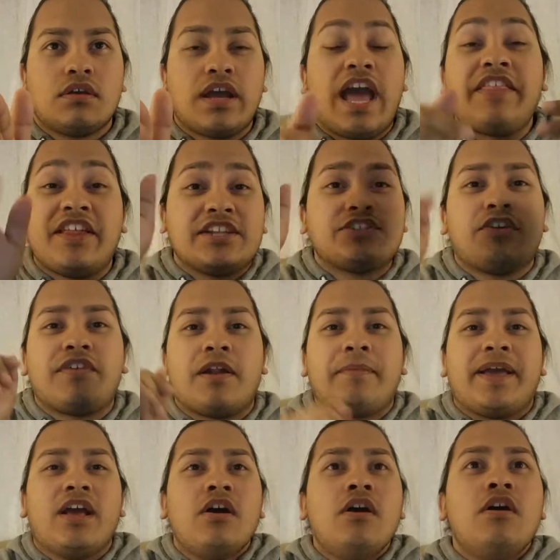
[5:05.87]
and then it's over, and I'm
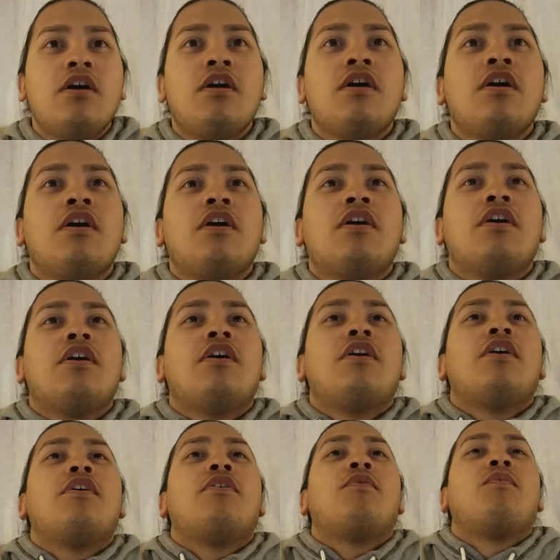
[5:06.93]
like,
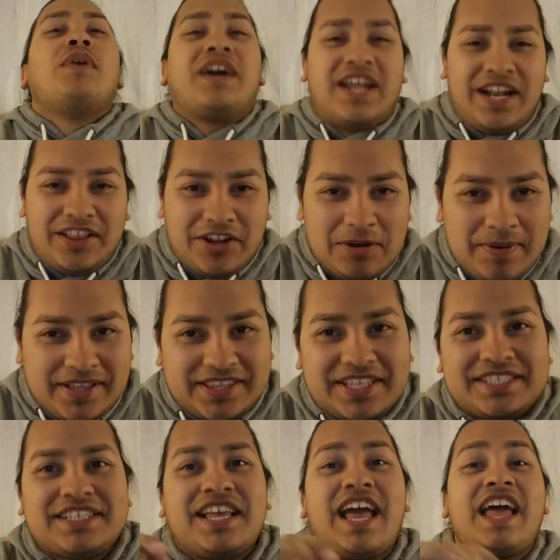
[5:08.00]
what can I learn about
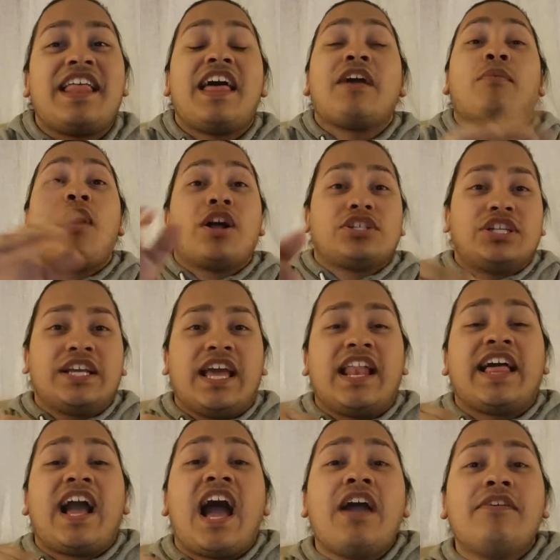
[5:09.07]
this? And I watch it again.
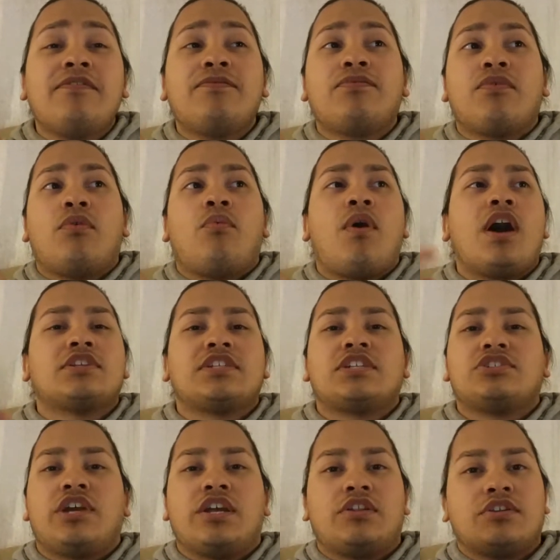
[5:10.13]
Like, I've watched that
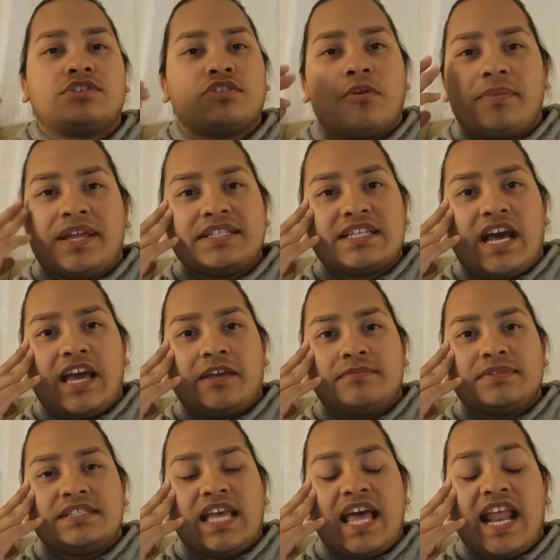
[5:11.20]
trailer so many
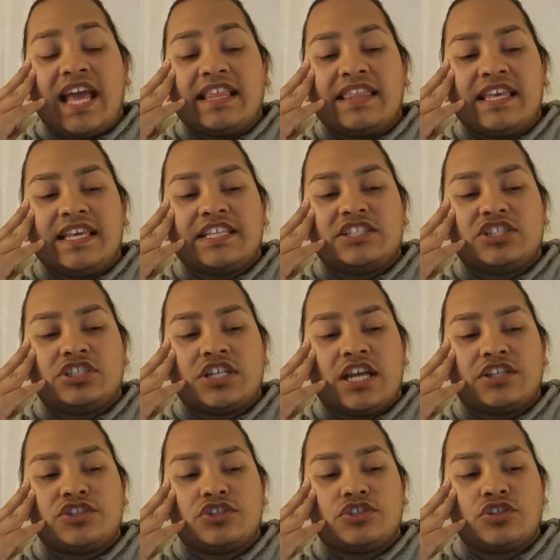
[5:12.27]
times, and I think it's
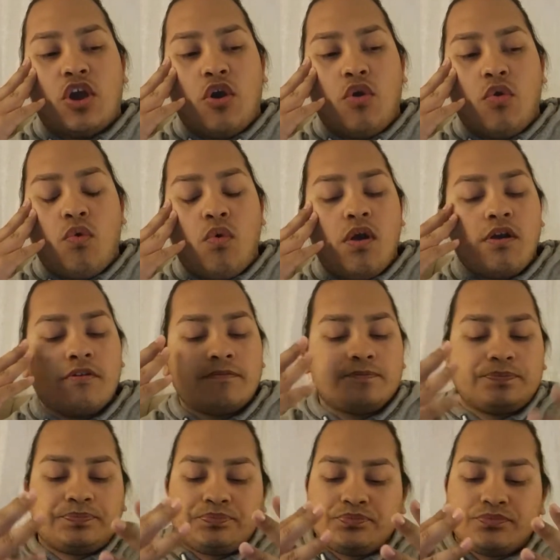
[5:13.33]
just so
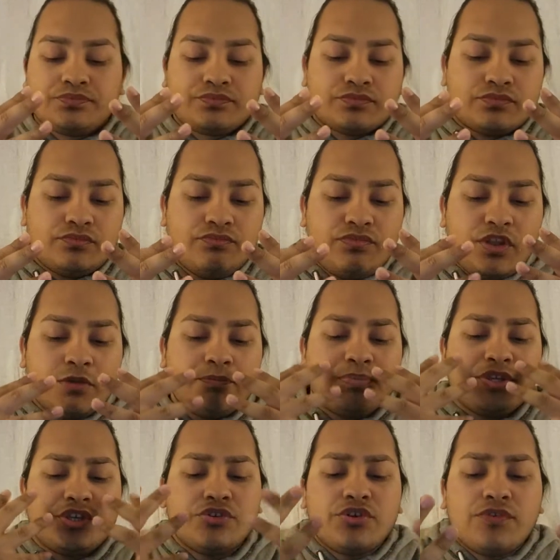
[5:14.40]

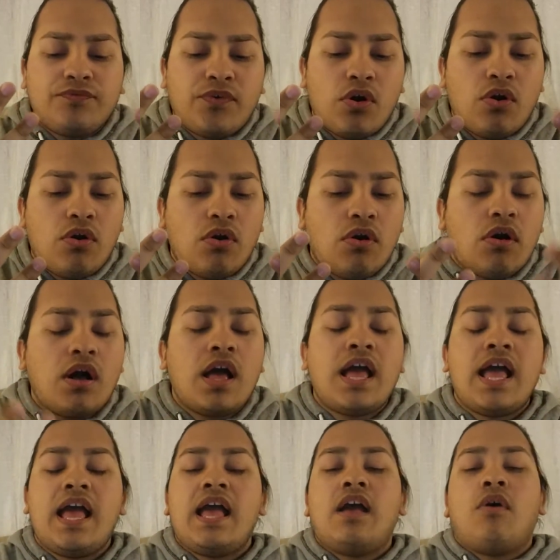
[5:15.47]
beautiful,
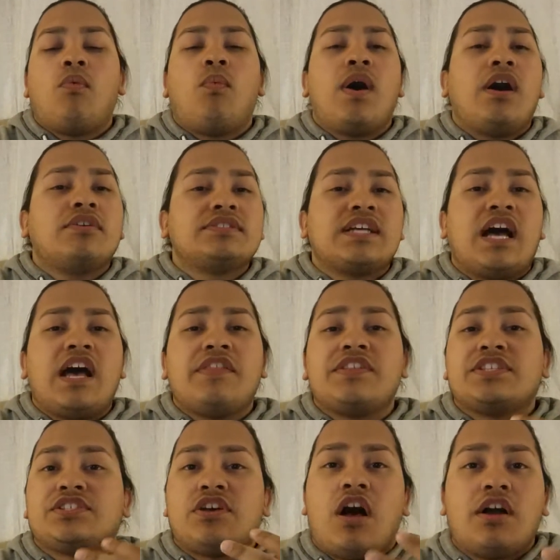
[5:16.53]
well done, the
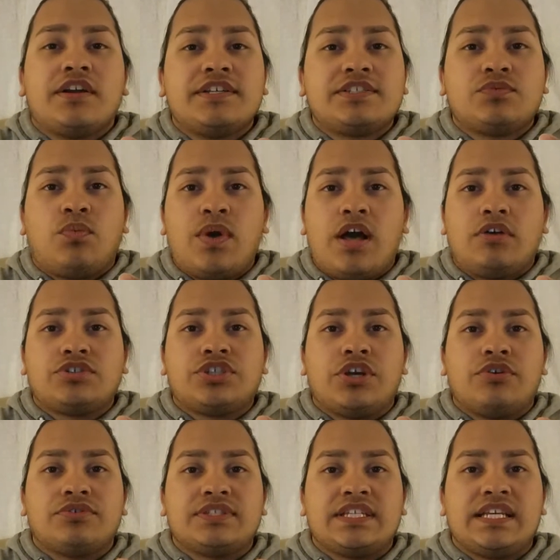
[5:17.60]
song is well
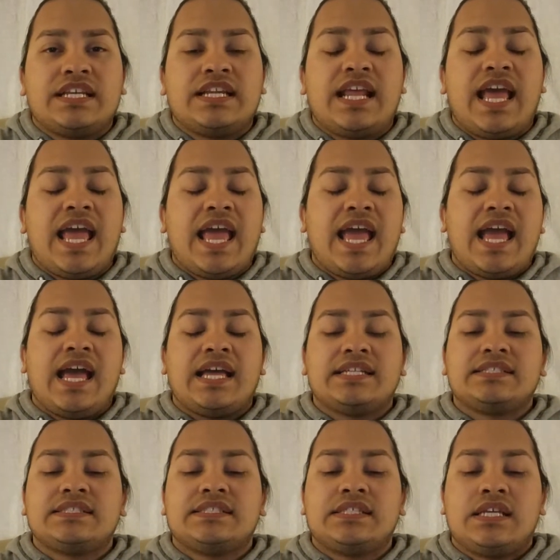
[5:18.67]
chosen,
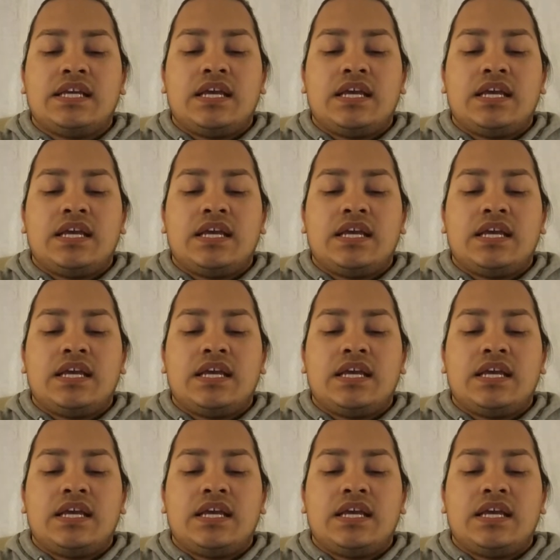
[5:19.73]
and